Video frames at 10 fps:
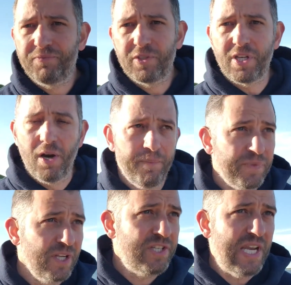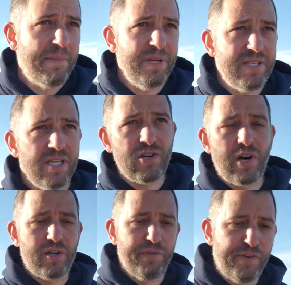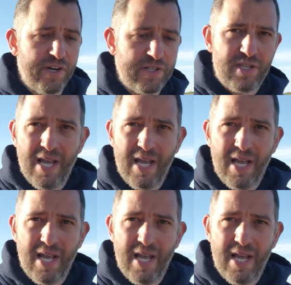So, CNBC's article first.